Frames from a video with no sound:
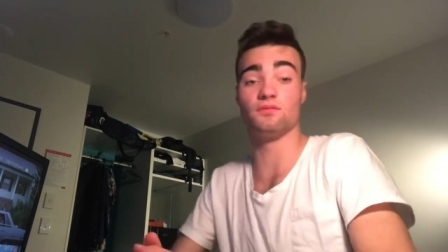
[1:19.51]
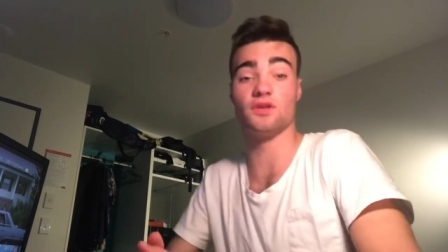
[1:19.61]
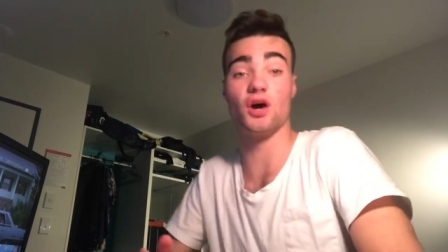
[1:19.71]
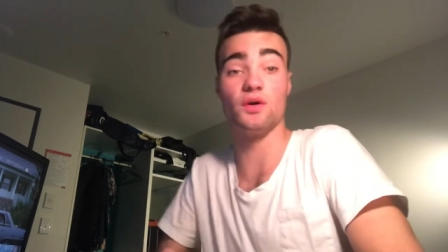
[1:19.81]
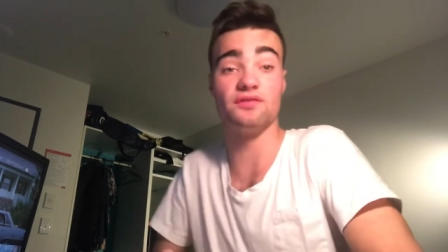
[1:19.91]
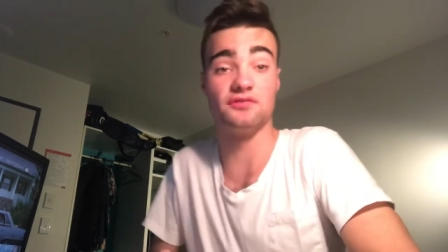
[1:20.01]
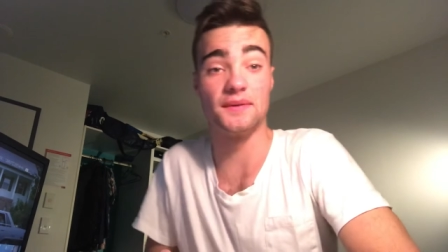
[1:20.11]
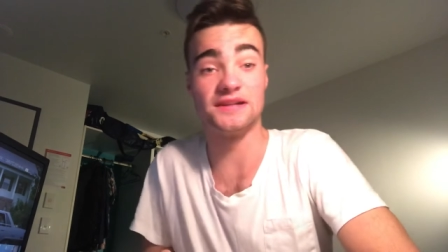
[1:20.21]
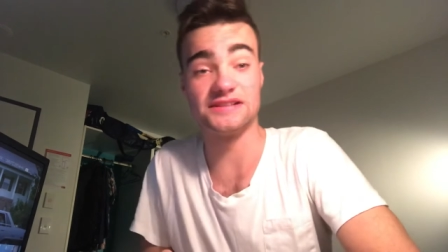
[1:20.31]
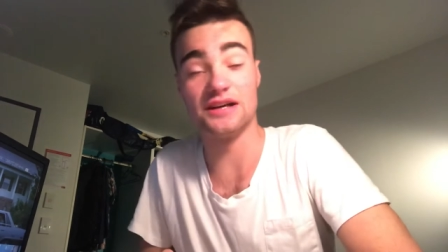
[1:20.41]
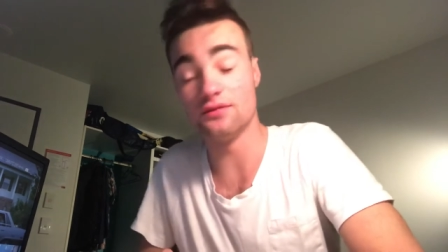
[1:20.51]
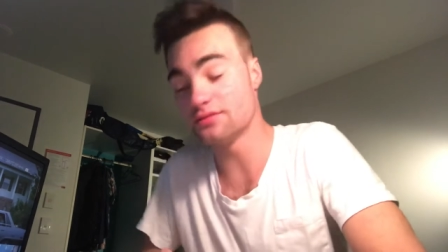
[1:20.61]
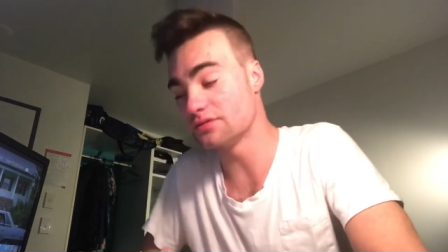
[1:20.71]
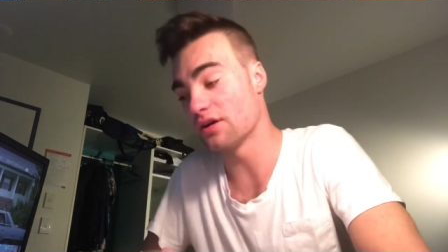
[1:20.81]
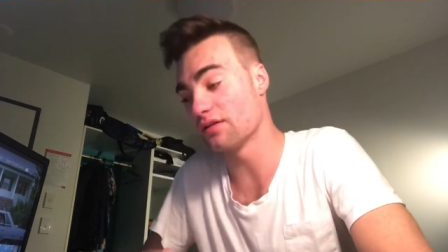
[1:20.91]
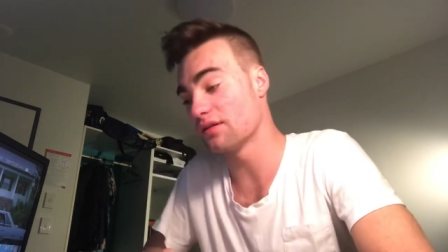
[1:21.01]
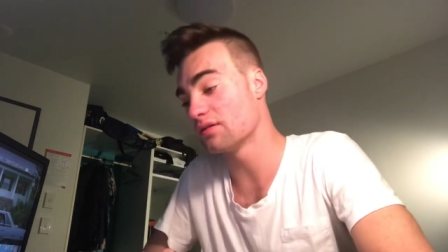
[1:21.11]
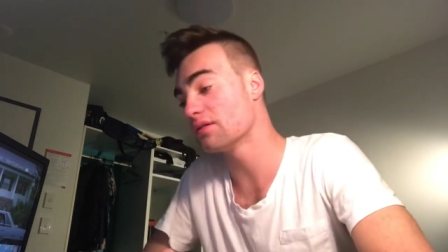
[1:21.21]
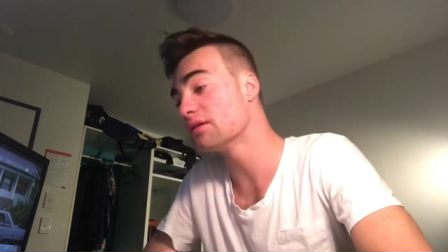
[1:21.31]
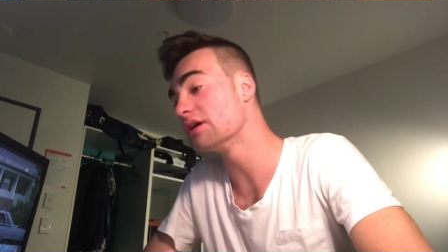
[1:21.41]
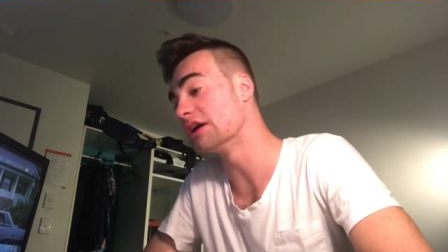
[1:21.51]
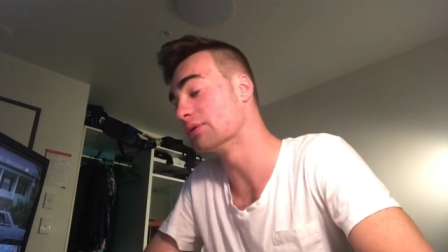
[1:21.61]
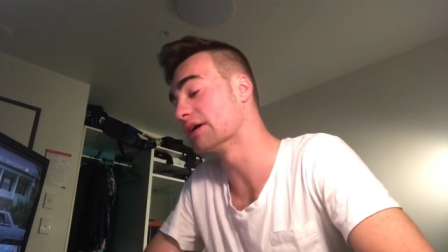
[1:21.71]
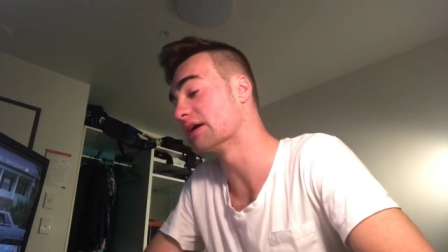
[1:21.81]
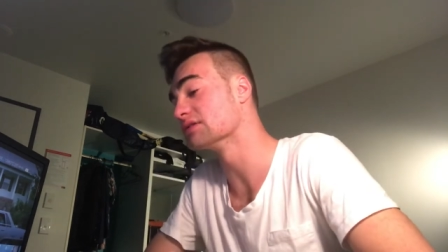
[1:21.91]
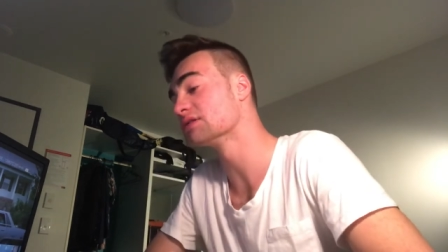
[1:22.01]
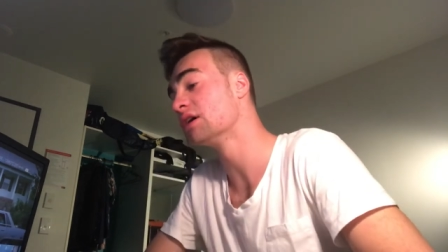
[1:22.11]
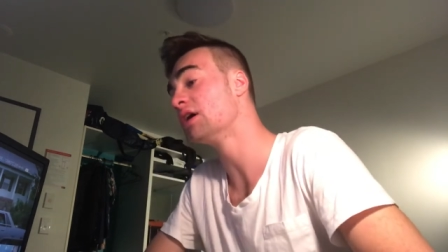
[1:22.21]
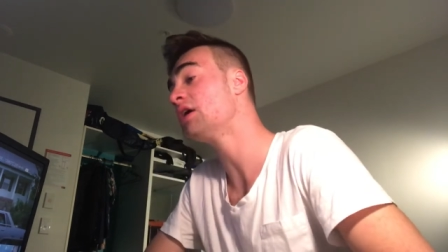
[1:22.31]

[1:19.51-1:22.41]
know it for myself rather than anyone else.